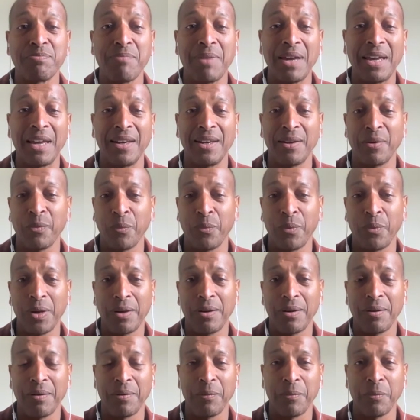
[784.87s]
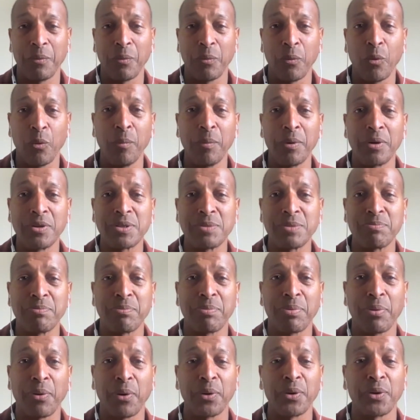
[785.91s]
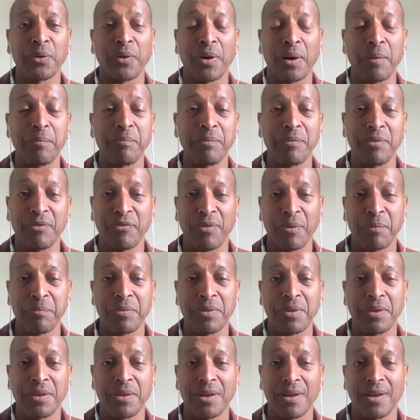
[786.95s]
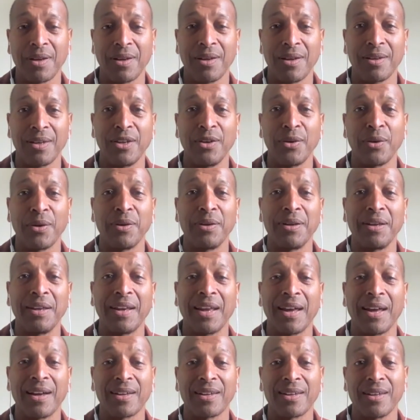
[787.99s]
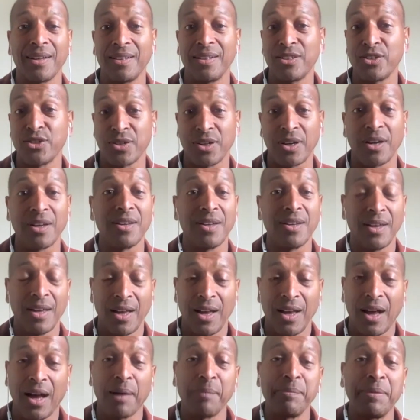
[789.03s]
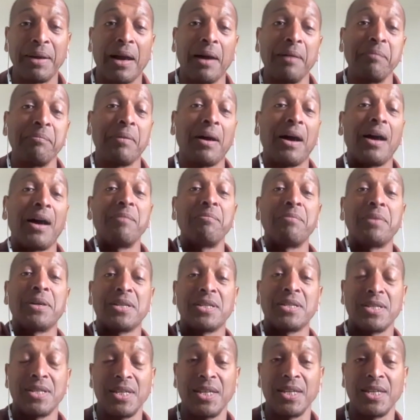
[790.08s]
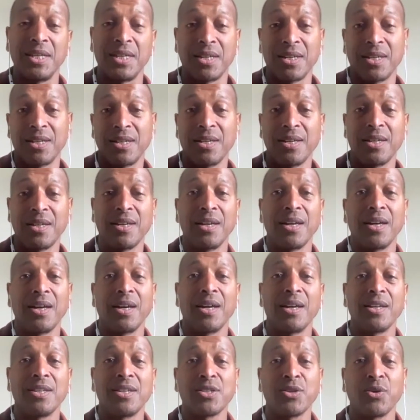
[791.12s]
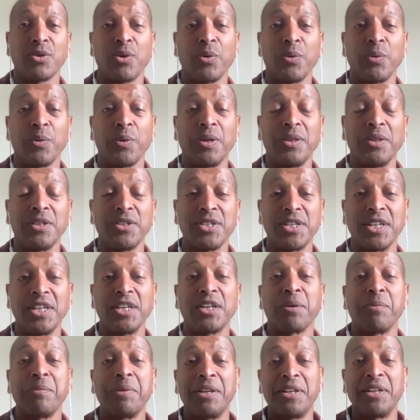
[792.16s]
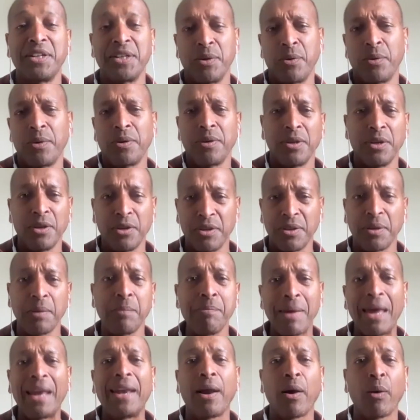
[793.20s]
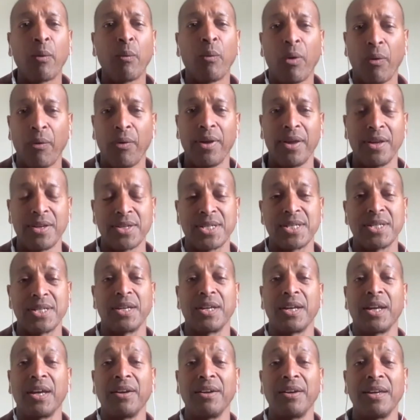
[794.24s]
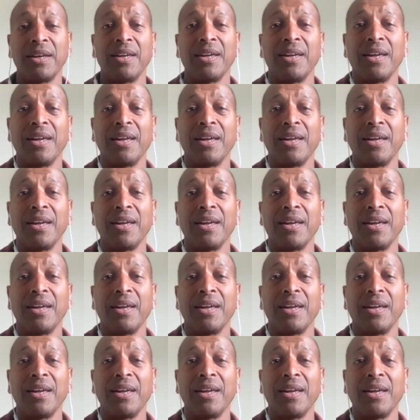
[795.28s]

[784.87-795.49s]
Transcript: men, we're almost programmed from the, you know, in our culture. I mean, I'm I'm a Sikh, and so in the Sikh community, we, you know, the men are warriors, you know,